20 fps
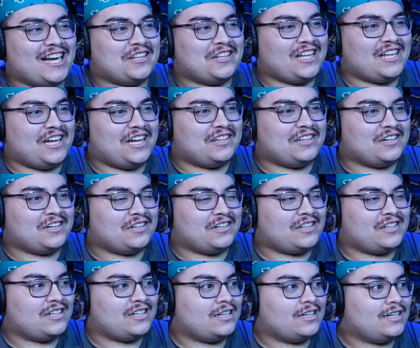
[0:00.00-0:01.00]
get his
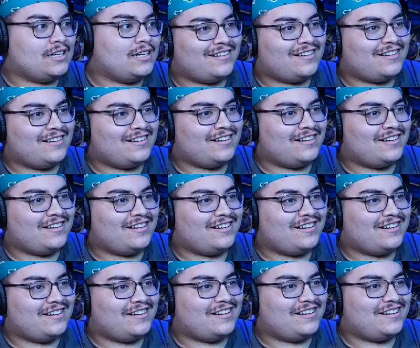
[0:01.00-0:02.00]
answers.
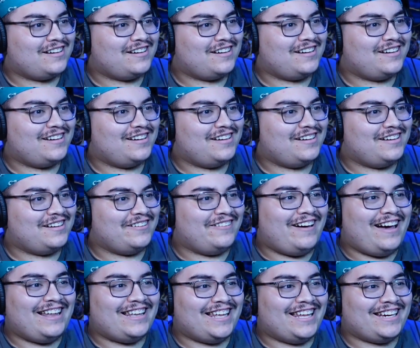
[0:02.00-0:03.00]
I do that. Oh,
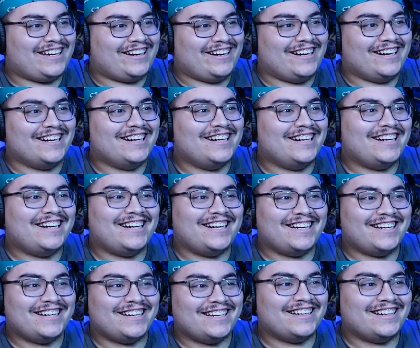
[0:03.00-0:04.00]
I like her.
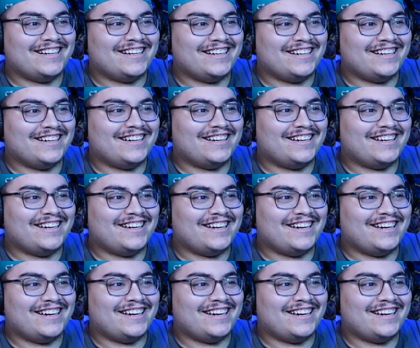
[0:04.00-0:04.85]
I've just tripled